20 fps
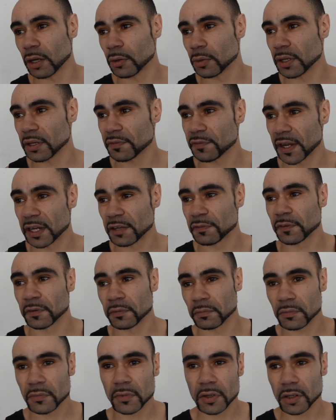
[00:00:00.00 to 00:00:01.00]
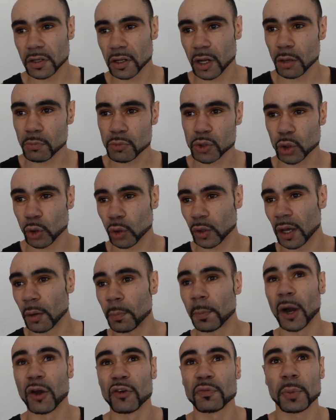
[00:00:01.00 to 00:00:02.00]
know, if anything, I'm sure
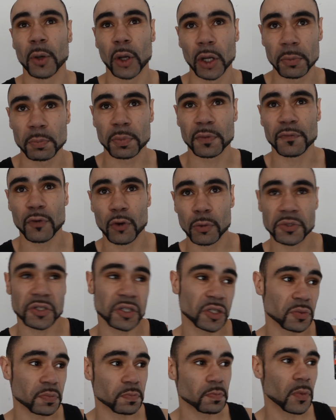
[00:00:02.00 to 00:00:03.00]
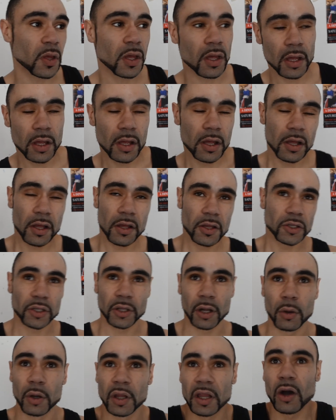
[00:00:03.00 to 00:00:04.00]
they'll both put in performances, you
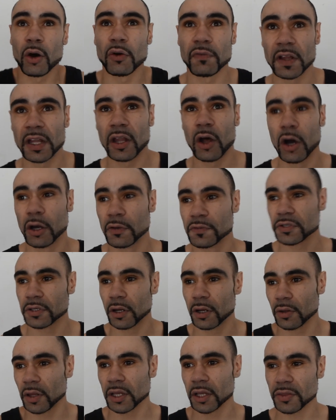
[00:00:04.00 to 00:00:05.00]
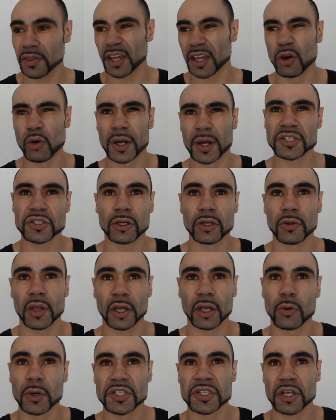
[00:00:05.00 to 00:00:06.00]
know, of their lives. You know, they always do.
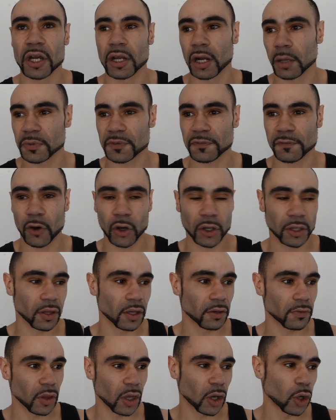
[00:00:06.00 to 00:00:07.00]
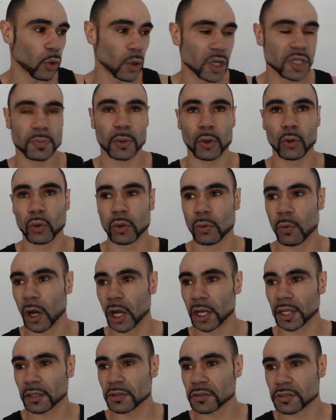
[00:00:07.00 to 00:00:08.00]
They always turn up to fight. They always put all the
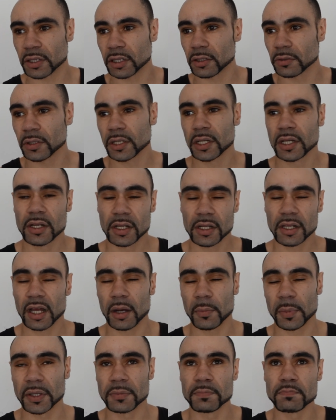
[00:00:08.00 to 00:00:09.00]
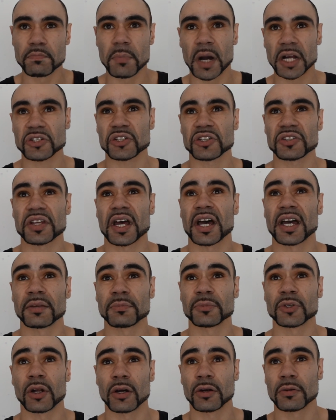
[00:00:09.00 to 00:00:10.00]
work in, so they'll be much the
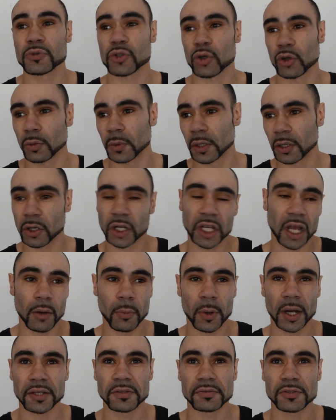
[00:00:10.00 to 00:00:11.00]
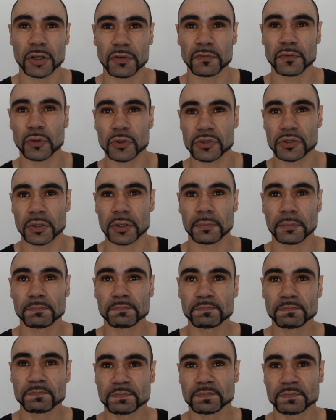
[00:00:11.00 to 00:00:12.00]
same. You know, I'm sure they'll. I can't wait. Looking forward to it.
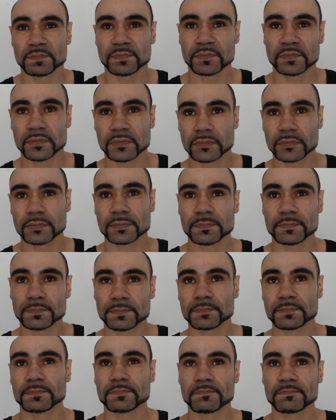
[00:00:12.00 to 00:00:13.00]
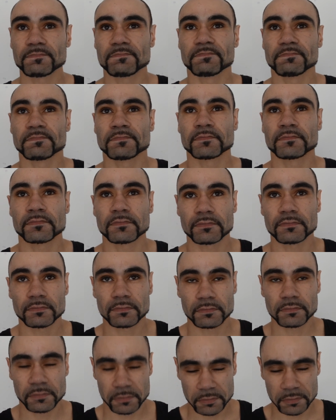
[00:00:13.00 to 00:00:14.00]
Brilliant. Well, best of
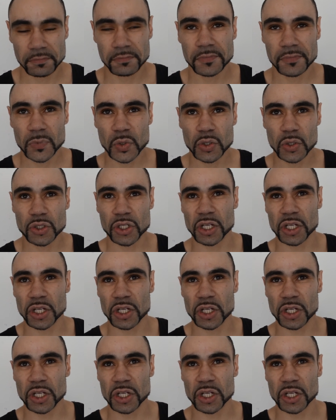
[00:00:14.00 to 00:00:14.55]
luck in camp.